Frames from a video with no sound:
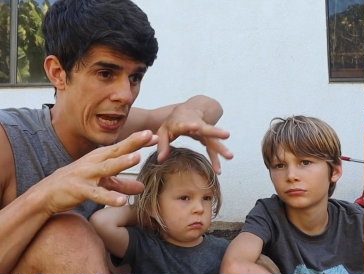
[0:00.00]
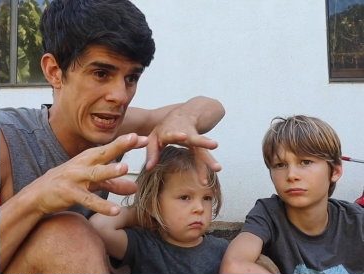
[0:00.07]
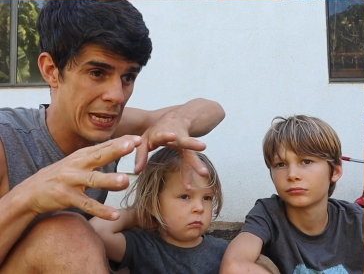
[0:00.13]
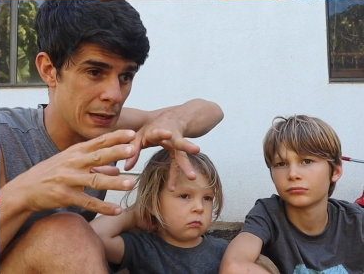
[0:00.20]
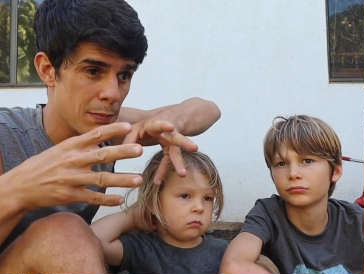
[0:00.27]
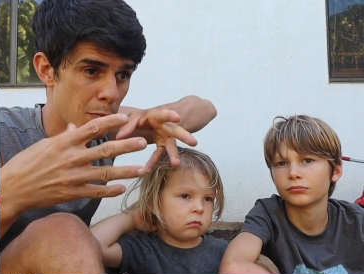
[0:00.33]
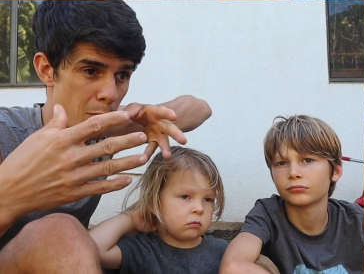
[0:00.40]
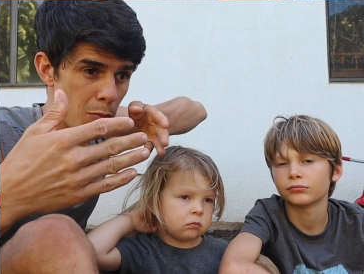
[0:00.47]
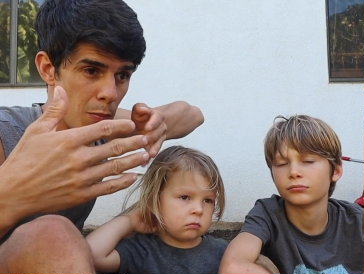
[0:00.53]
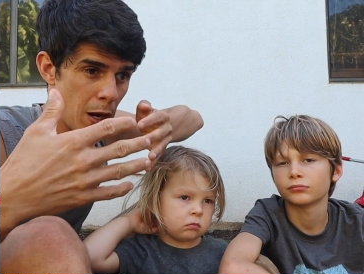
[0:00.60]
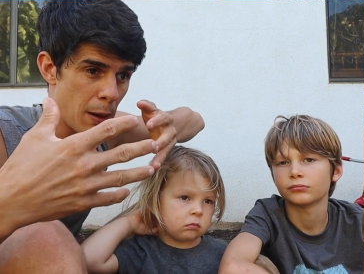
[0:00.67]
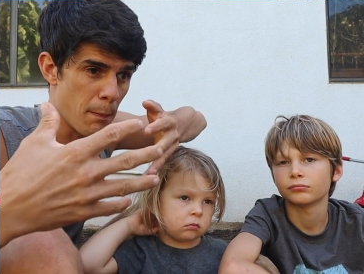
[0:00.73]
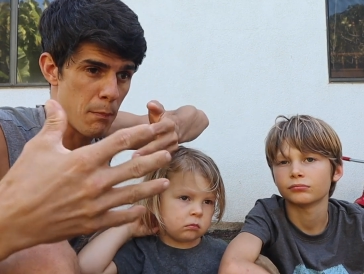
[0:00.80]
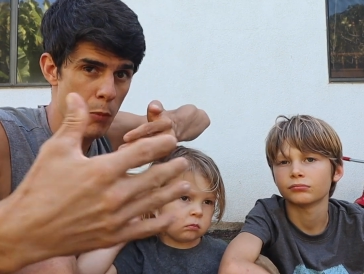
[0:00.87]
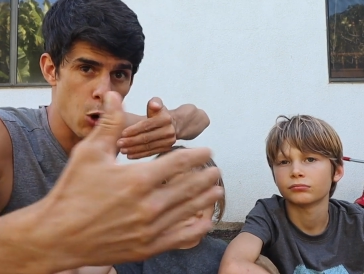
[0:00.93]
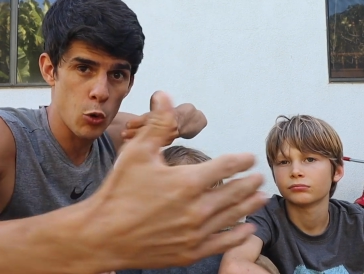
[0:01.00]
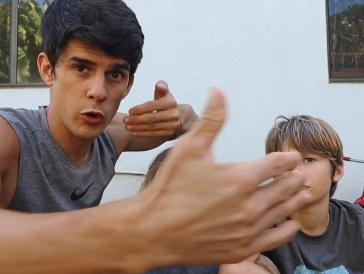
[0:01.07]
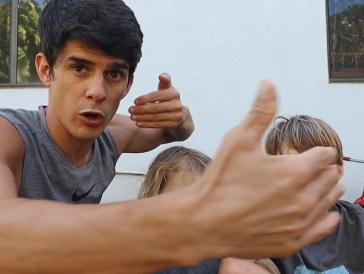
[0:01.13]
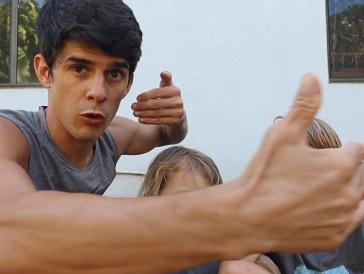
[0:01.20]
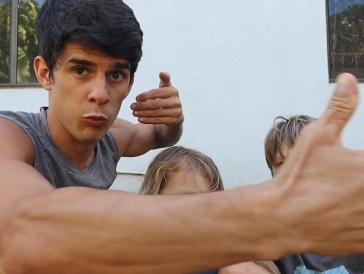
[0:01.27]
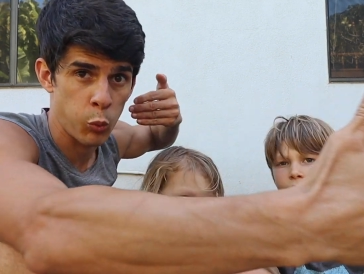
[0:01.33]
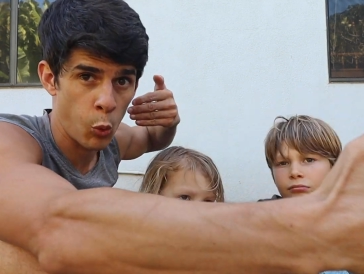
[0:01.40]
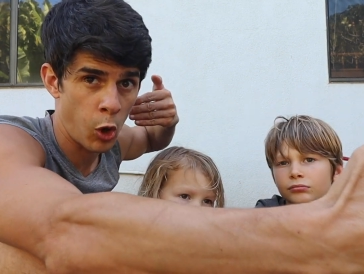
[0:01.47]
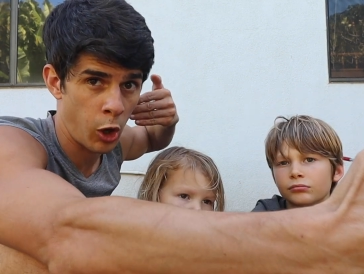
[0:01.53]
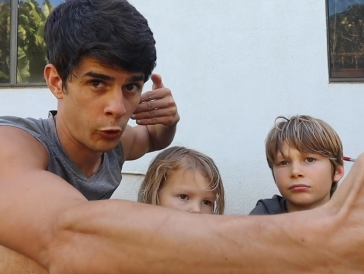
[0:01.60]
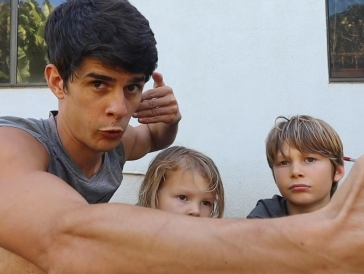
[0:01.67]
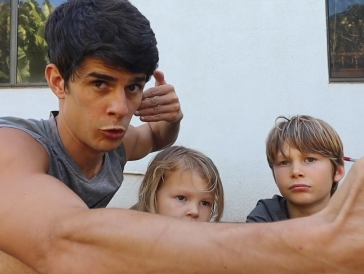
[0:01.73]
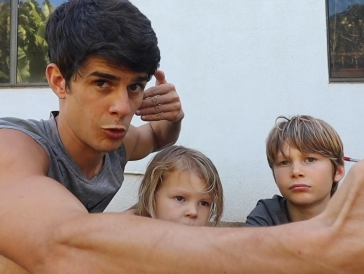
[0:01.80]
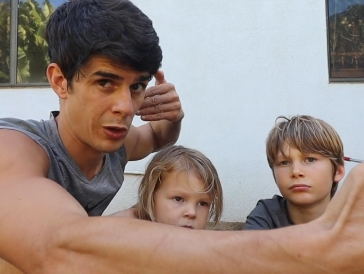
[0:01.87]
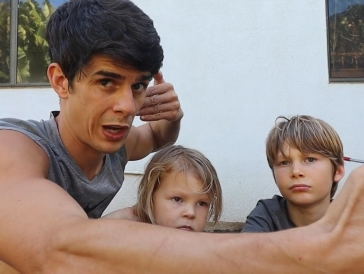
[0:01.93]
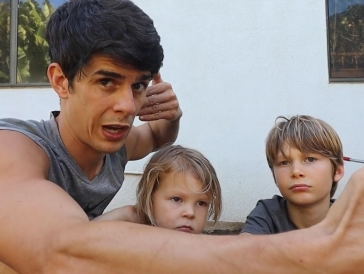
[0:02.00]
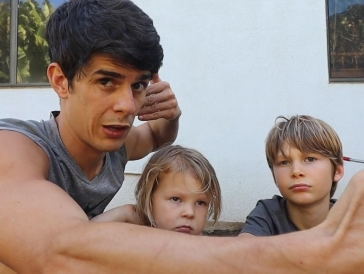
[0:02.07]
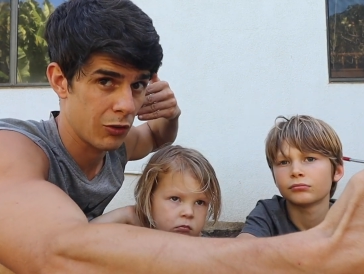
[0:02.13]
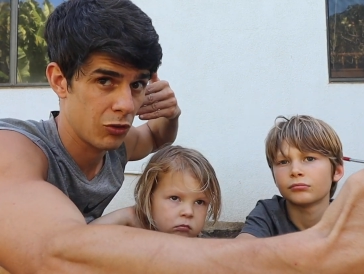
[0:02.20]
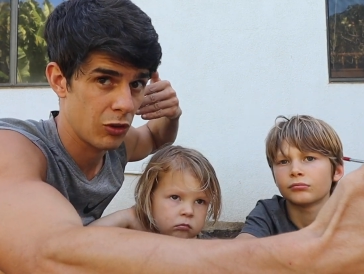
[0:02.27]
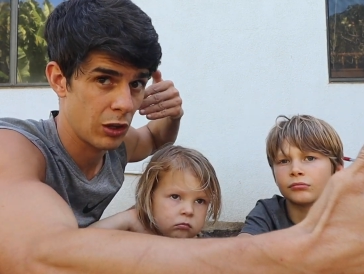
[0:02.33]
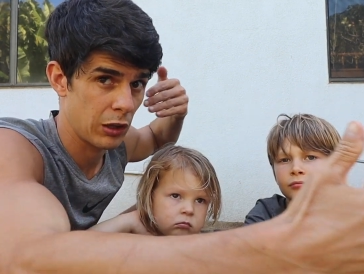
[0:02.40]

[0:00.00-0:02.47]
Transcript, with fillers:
Speaker 1: a a moat of water, you guys,